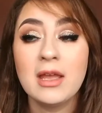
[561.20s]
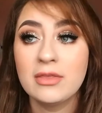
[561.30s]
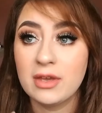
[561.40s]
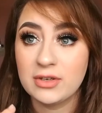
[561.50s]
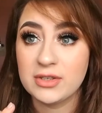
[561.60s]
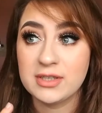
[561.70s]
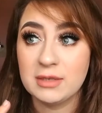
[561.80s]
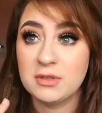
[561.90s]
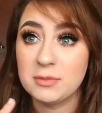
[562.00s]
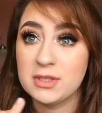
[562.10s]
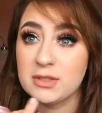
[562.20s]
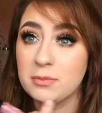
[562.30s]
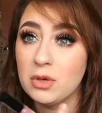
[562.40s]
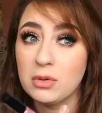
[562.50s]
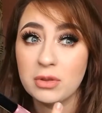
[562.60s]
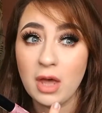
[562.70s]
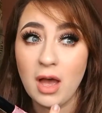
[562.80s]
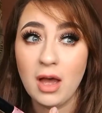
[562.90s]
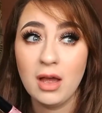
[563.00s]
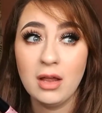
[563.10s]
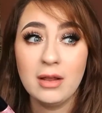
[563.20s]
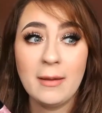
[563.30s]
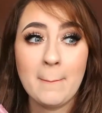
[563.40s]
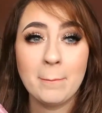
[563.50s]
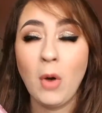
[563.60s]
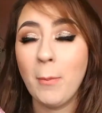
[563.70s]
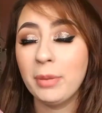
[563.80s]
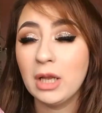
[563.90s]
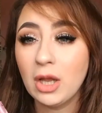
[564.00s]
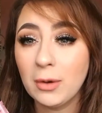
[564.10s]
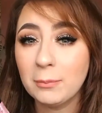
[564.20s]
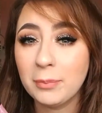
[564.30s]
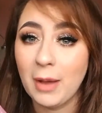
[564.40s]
They just seem to be smoother, more plump.